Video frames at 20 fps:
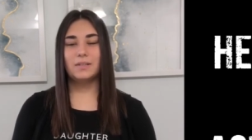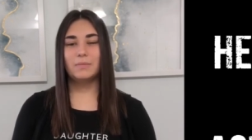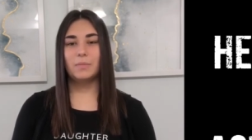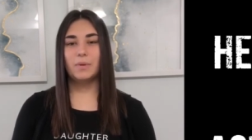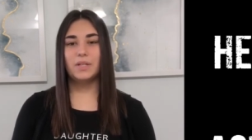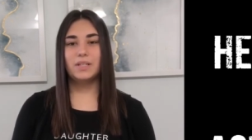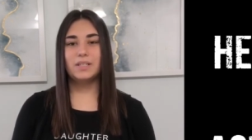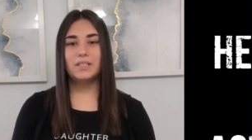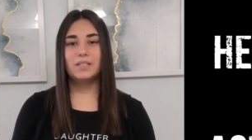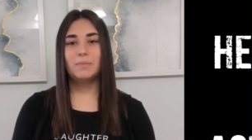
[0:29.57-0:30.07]
and
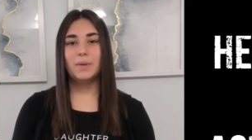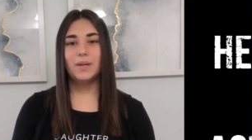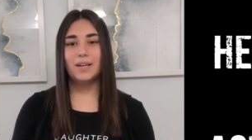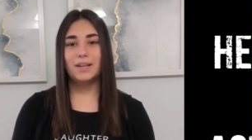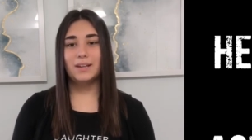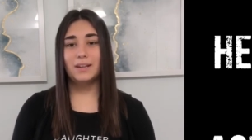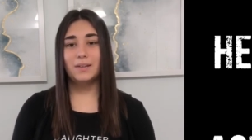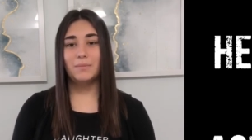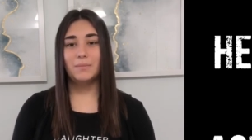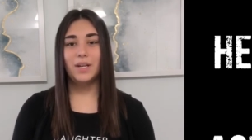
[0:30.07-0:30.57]

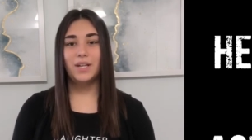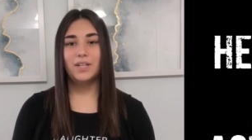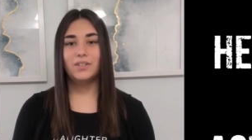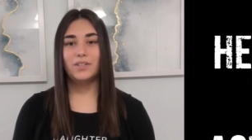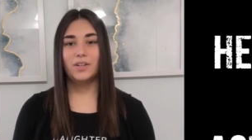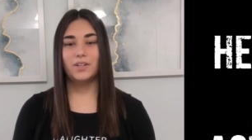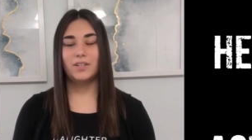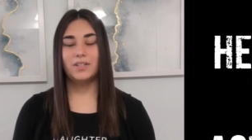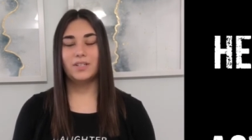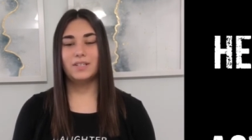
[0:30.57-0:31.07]
participated in many
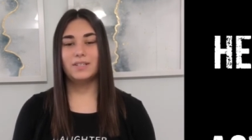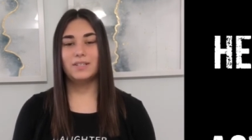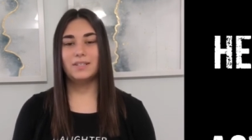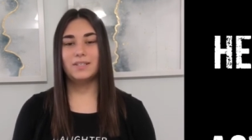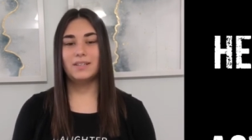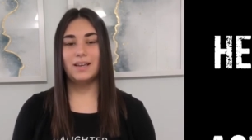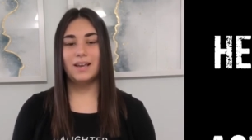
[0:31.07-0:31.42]
churches.